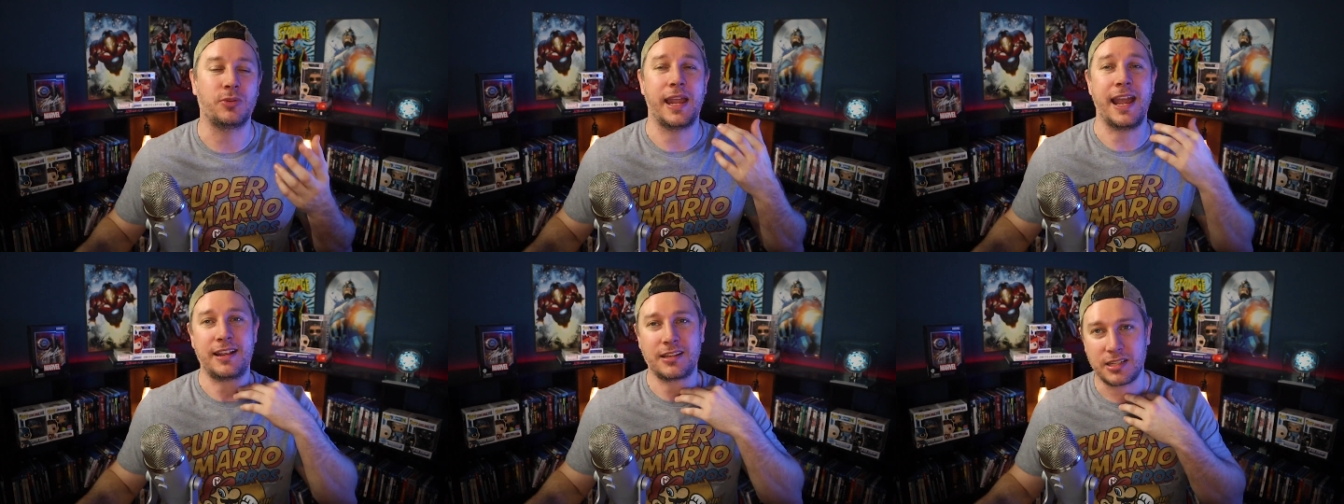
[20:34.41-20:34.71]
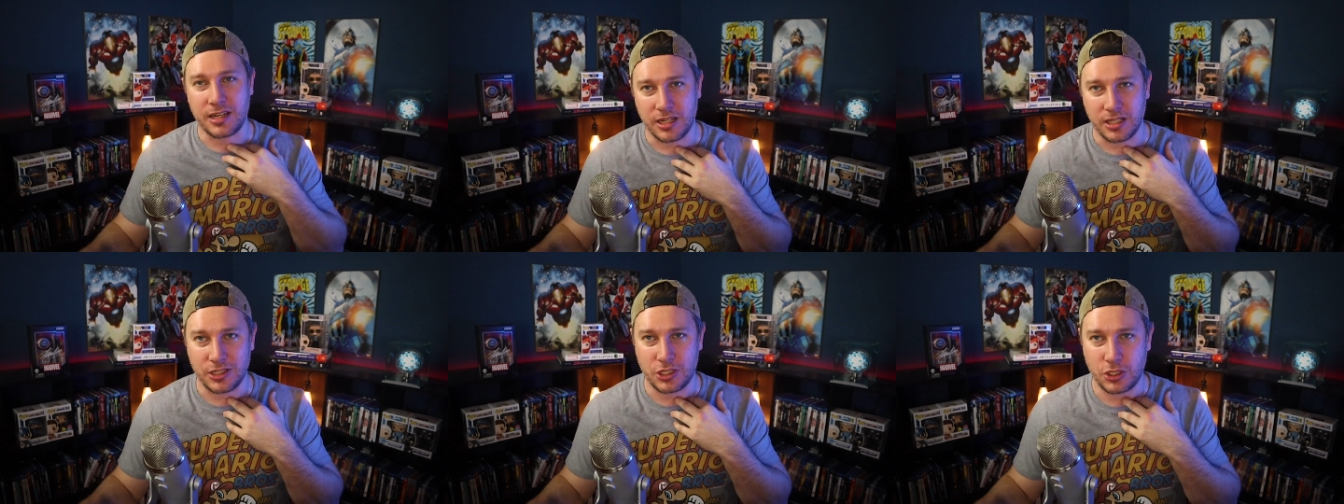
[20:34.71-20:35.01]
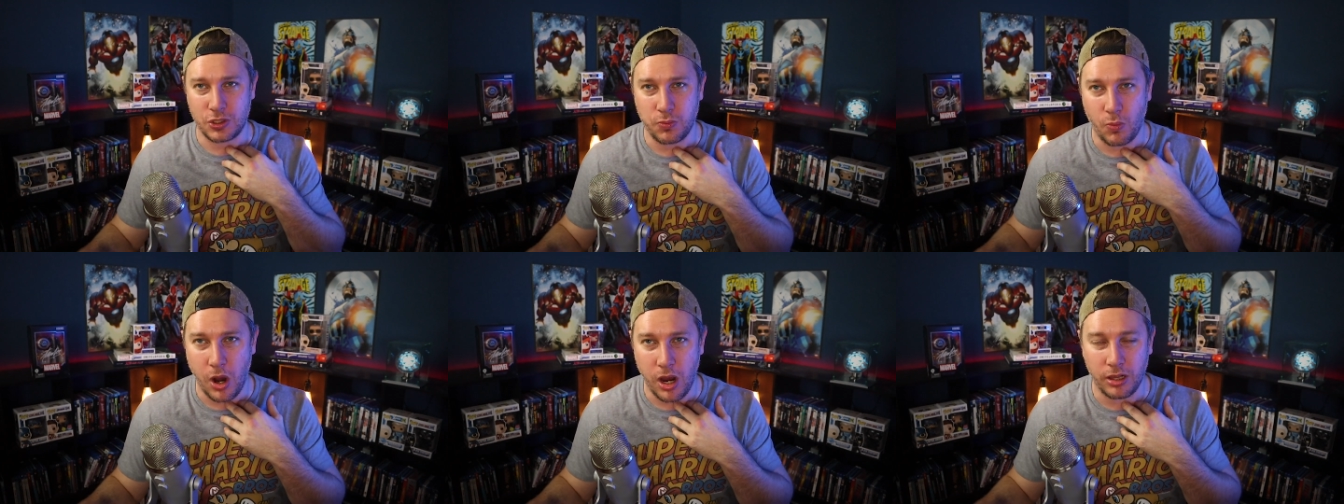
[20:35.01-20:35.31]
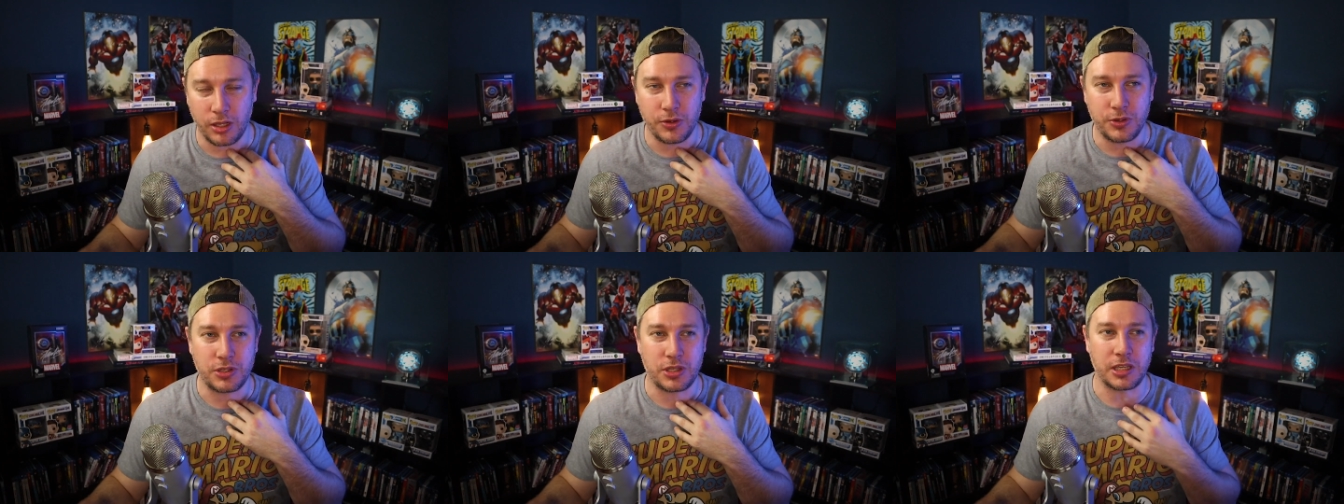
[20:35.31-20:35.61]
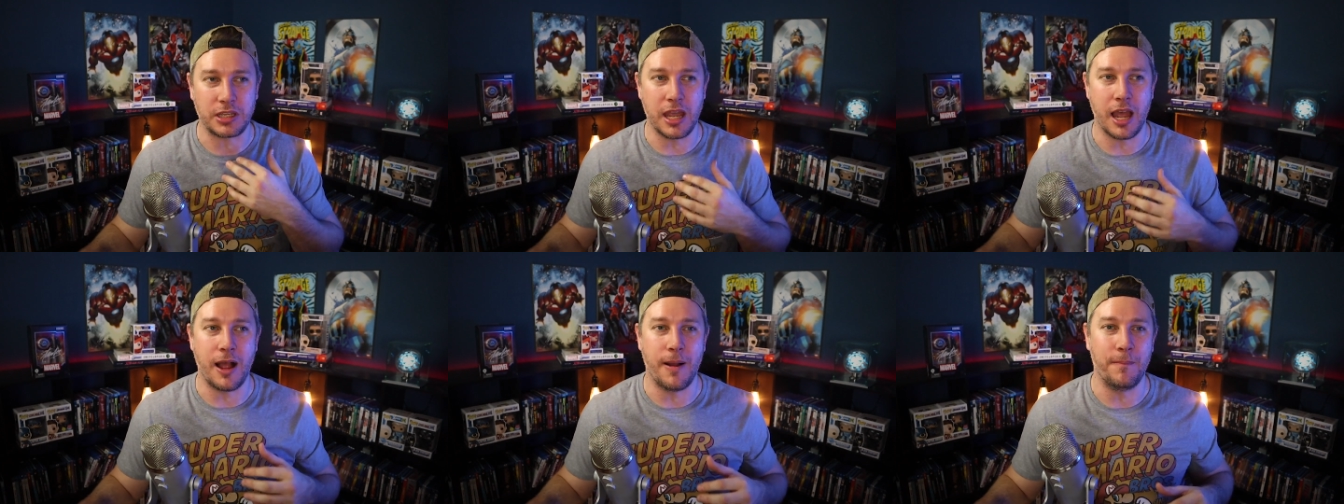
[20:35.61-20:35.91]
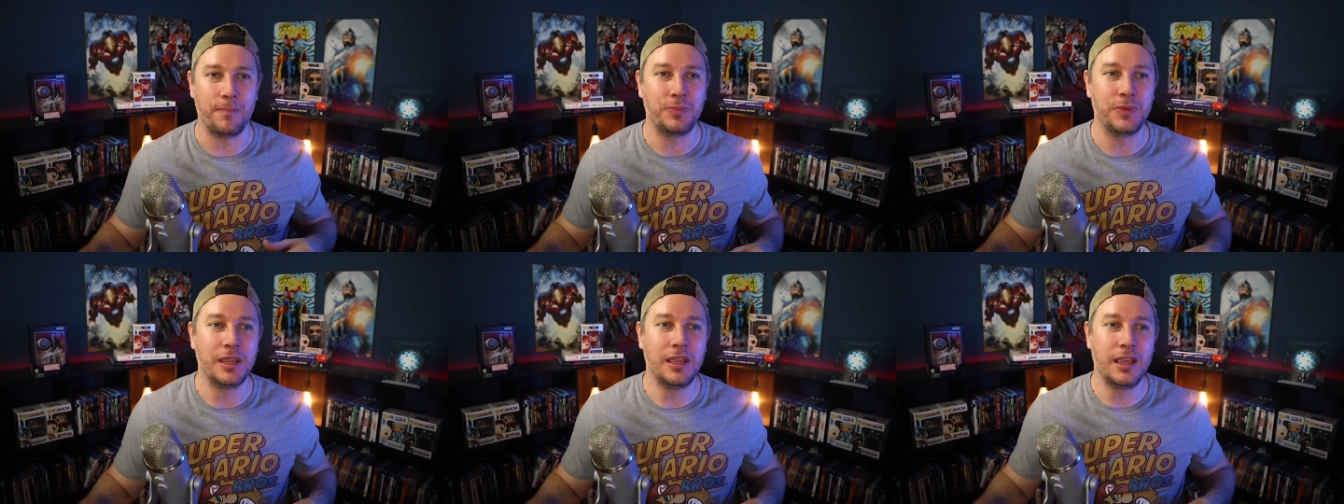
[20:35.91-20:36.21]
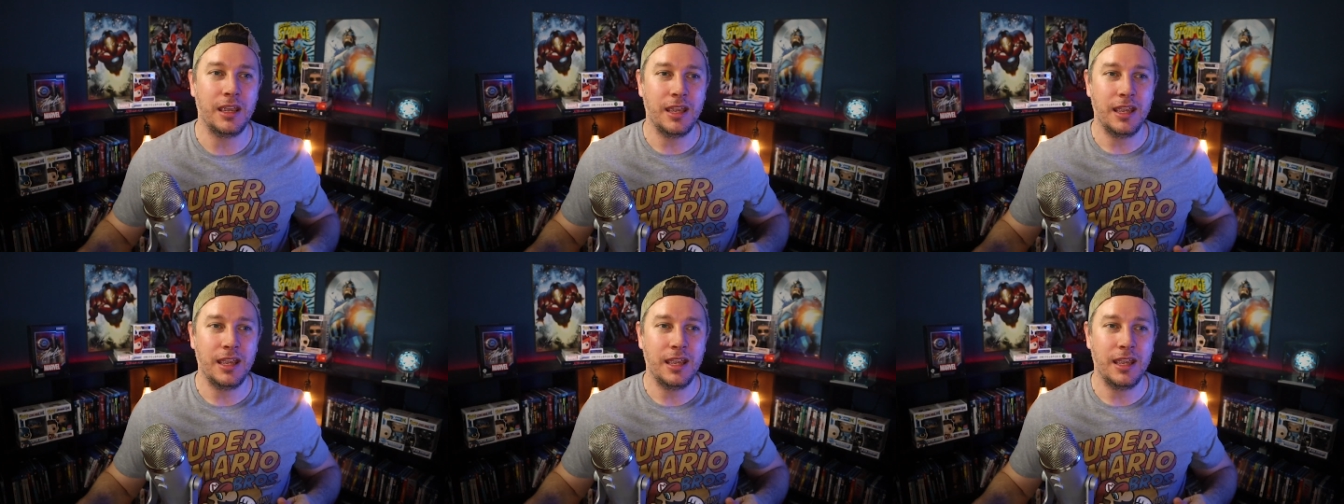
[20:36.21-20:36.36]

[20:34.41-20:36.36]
so he accidentally swallows the gum